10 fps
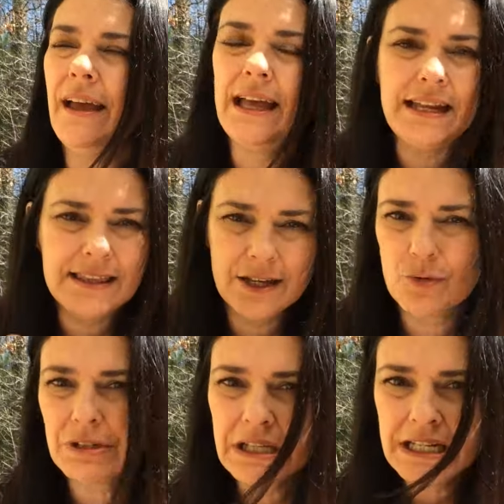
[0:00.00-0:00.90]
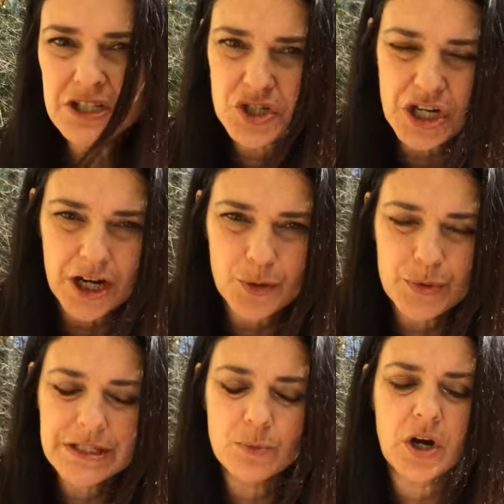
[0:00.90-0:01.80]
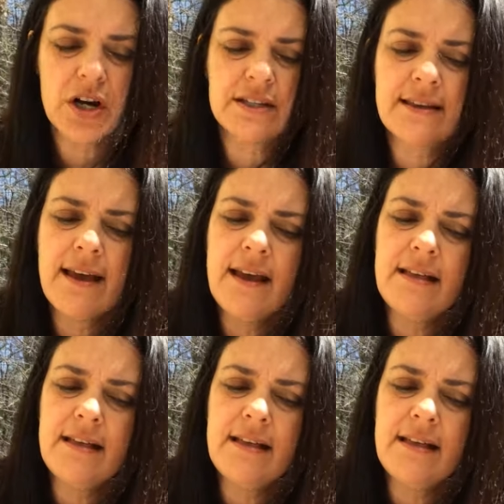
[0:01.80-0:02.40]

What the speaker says: anything related to chakra wisdom cards,